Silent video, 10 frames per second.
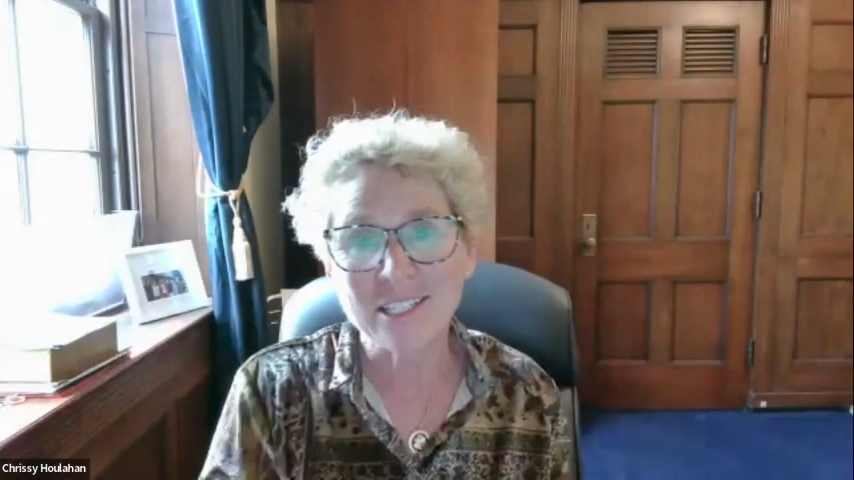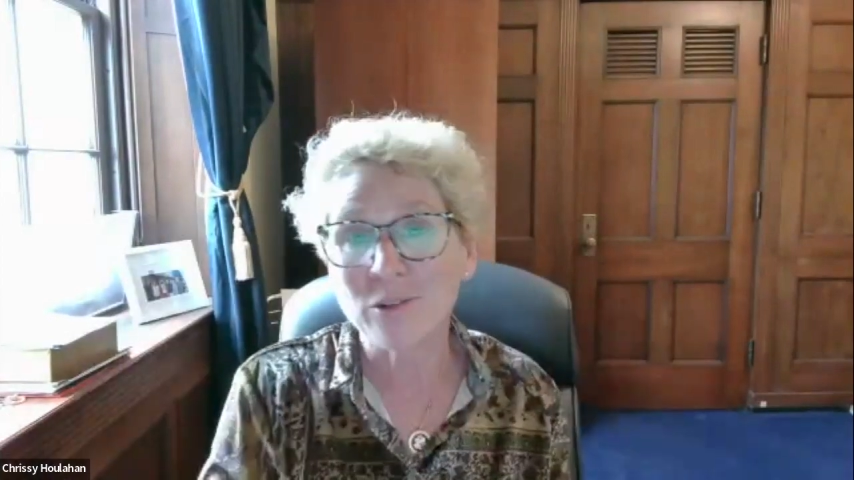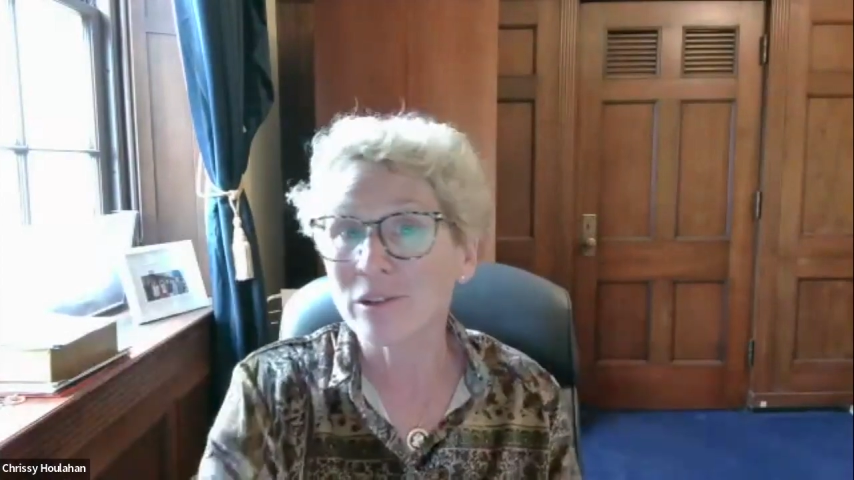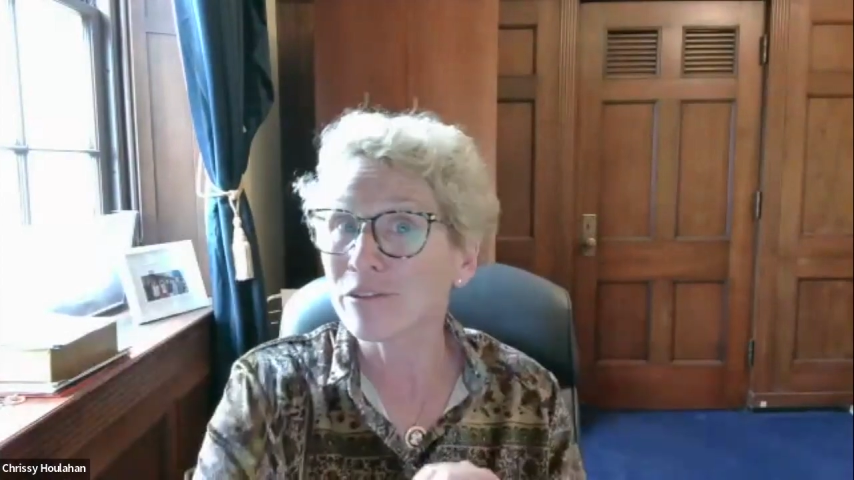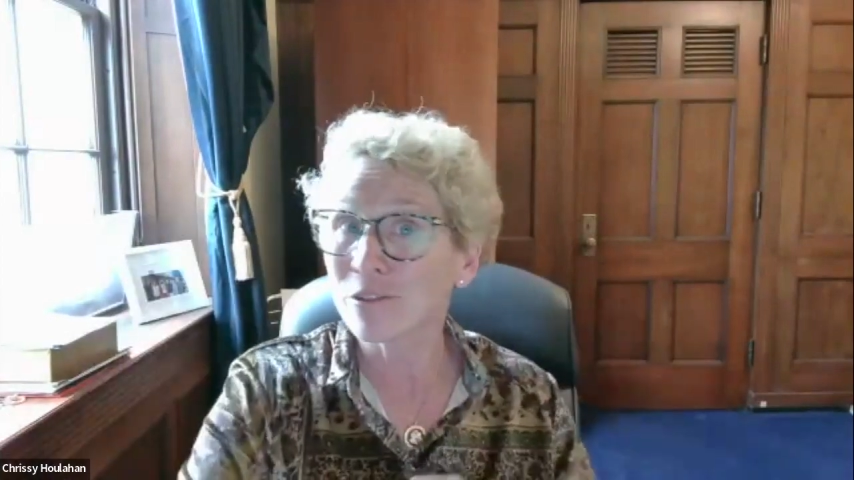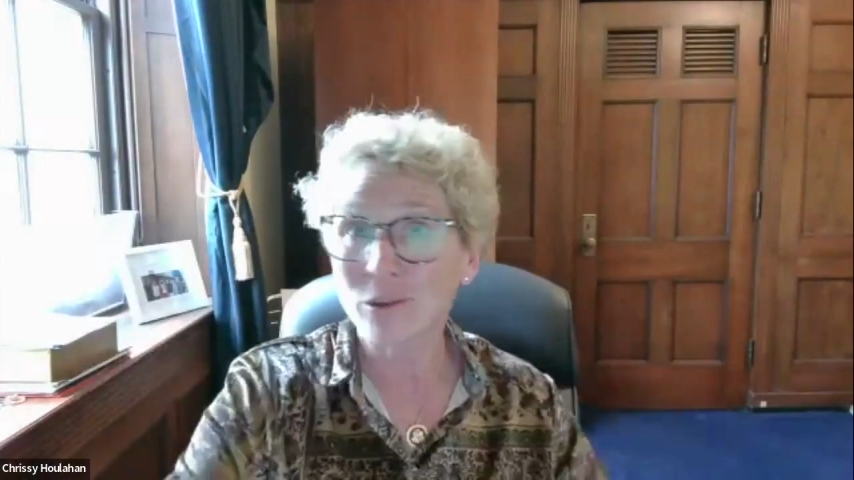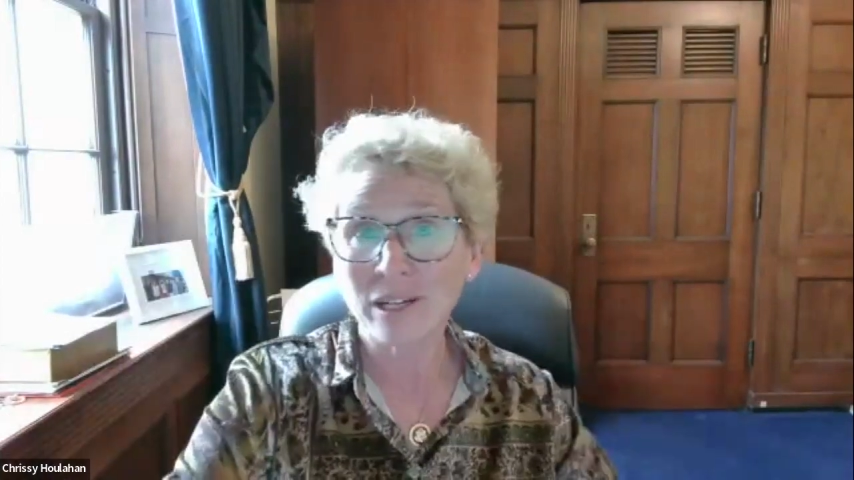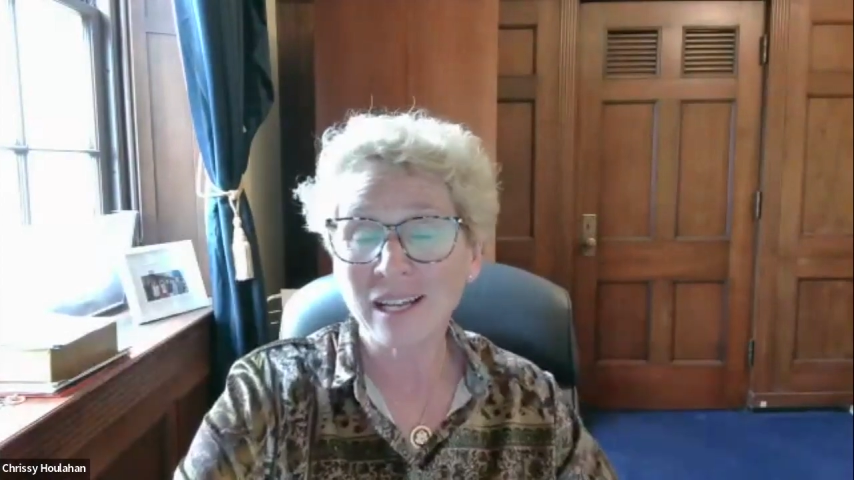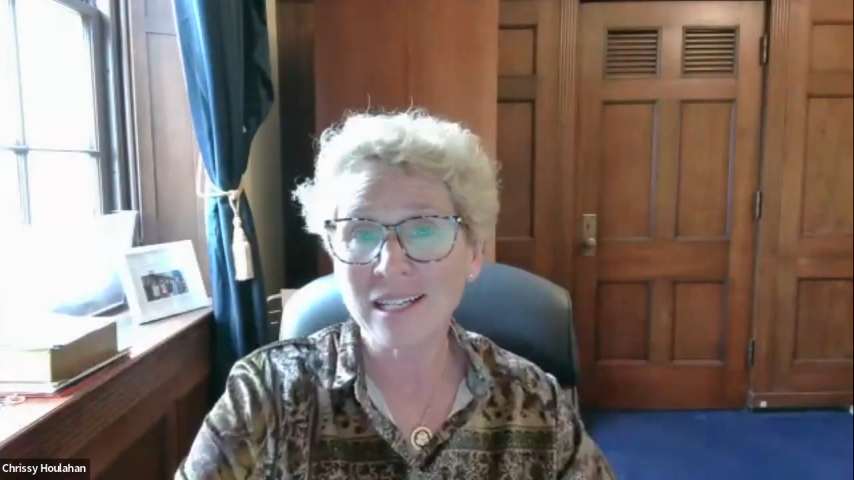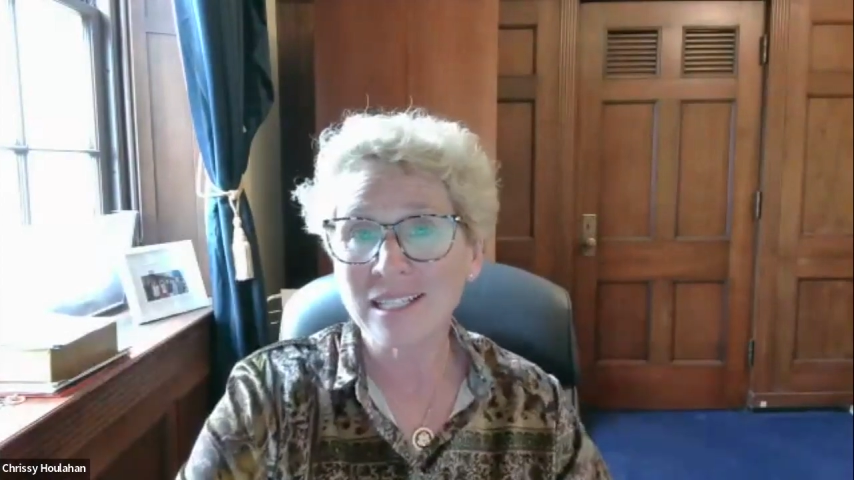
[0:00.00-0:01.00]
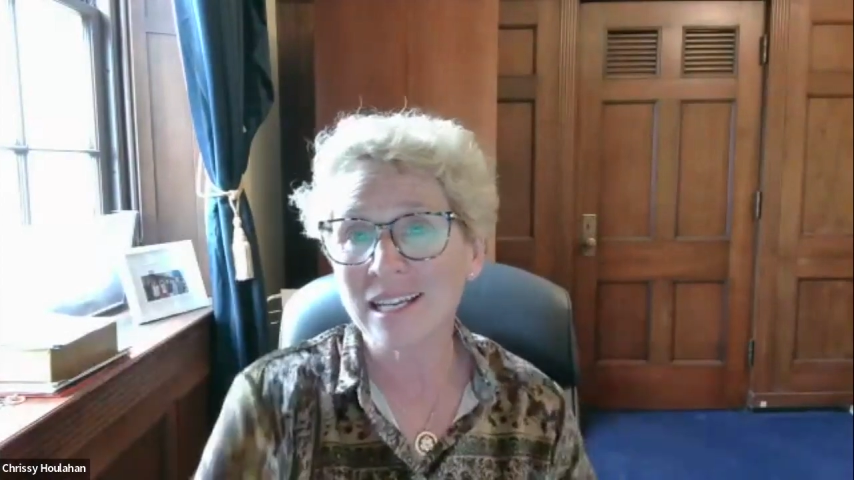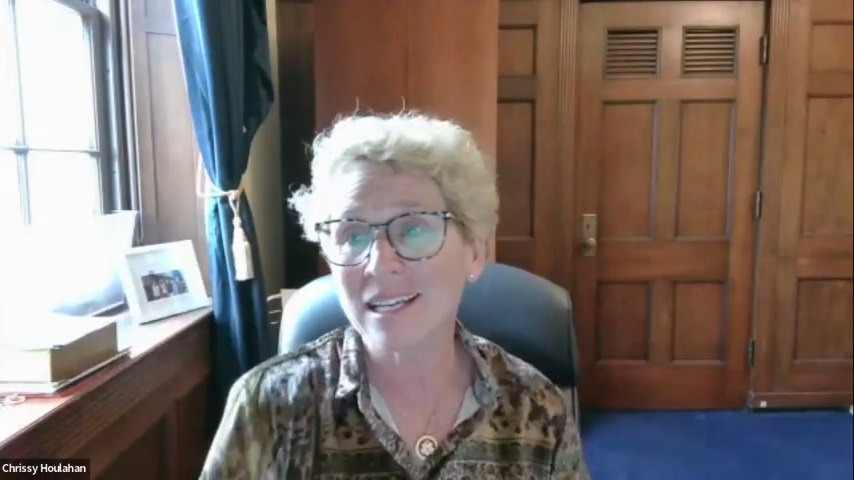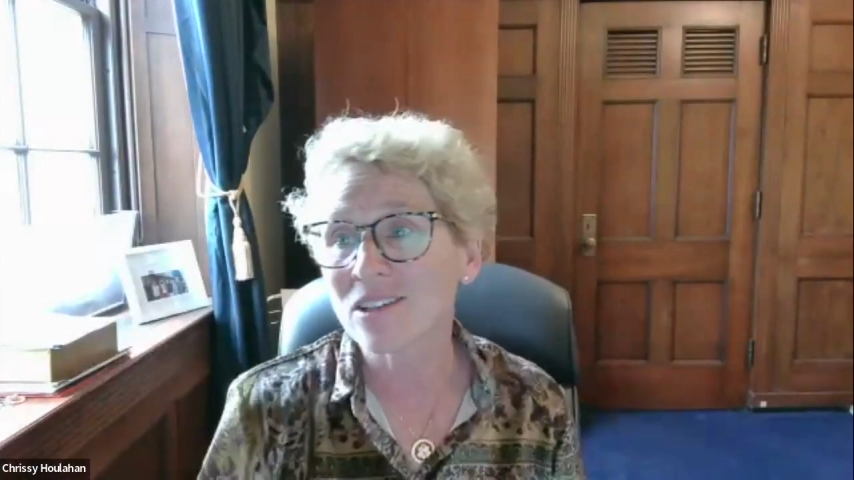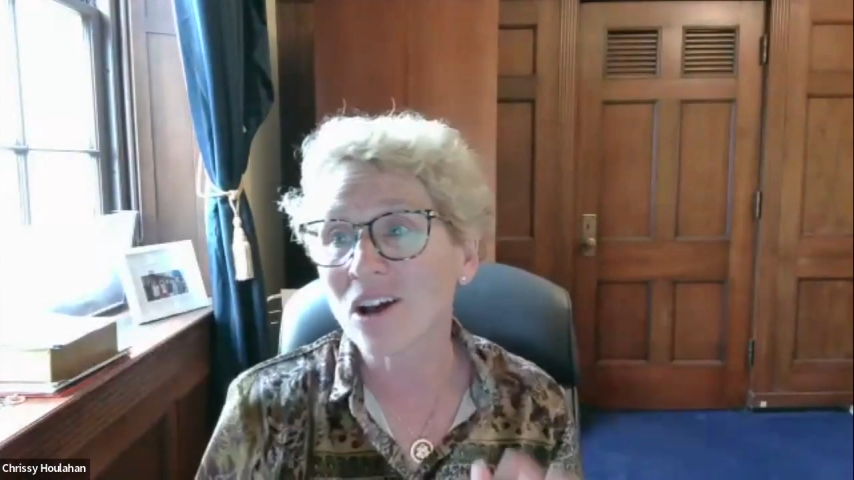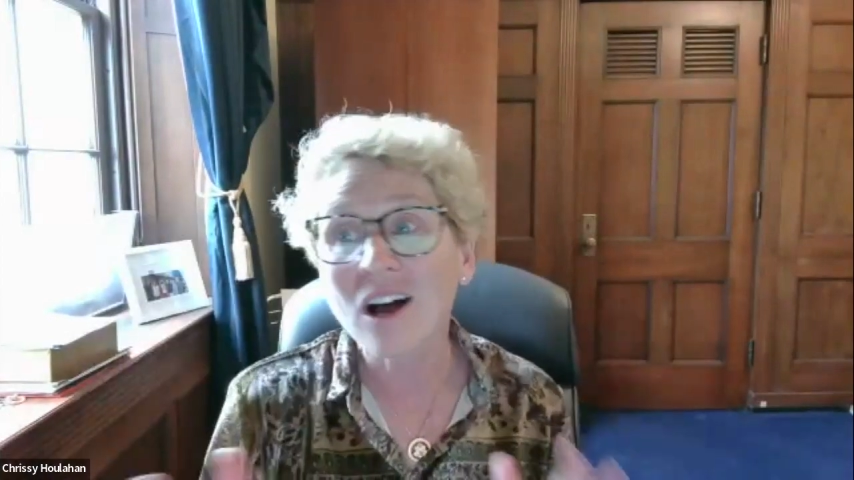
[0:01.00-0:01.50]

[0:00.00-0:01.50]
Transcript: So in 48 days,